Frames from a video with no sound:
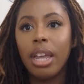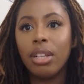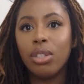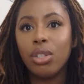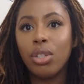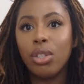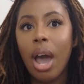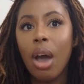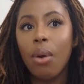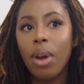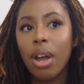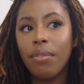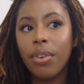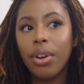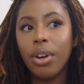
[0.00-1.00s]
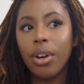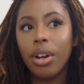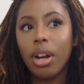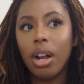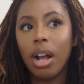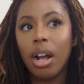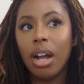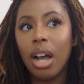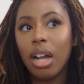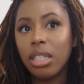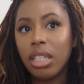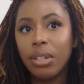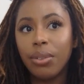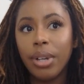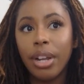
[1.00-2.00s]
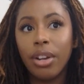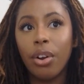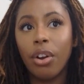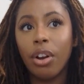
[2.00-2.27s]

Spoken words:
And so, however, a content creator